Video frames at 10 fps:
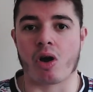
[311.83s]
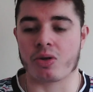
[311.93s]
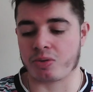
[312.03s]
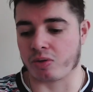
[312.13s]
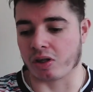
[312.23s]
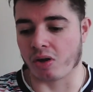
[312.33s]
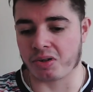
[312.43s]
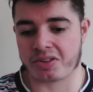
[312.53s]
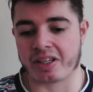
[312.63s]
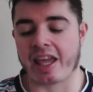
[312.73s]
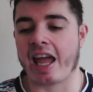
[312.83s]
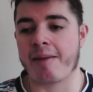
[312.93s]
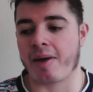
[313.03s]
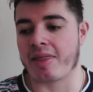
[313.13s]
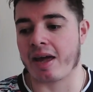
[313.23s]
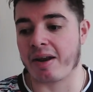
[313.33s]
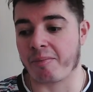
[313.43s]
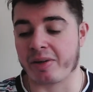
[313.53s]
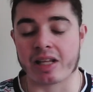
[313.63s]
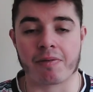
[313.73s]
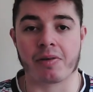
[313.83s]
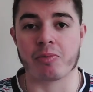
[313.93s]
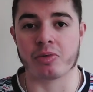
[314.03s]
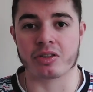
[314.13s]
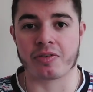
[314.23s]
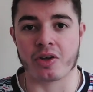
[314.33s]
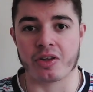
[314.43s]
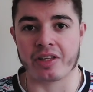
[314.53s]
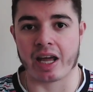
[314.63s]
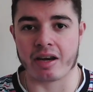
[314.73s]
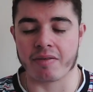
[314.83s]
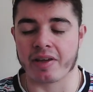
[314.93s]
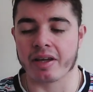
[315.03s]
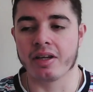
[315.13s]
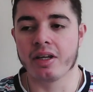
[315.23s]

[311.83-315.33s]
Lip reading: Arsenal could have lost the game, and then we definitely wouldn't have heard the end of it.